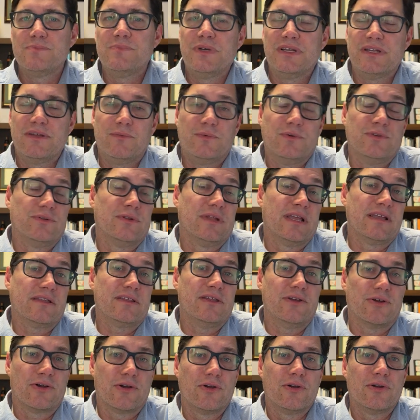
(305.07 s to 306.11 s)
but it will
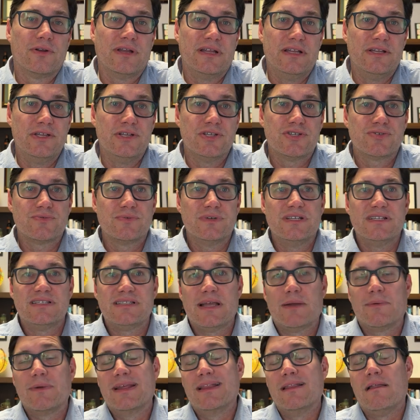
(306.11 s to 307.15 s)
likely hurt industries
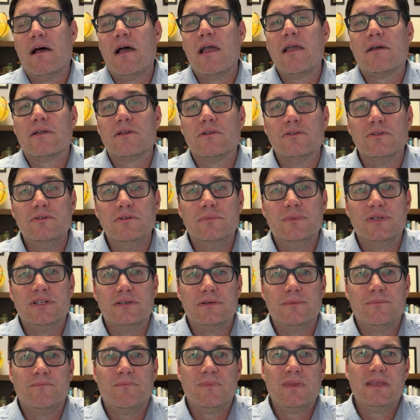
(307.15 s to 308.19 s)
that rely on
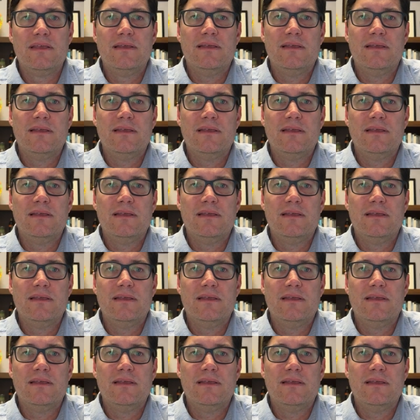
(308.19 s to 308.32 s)
aluminum,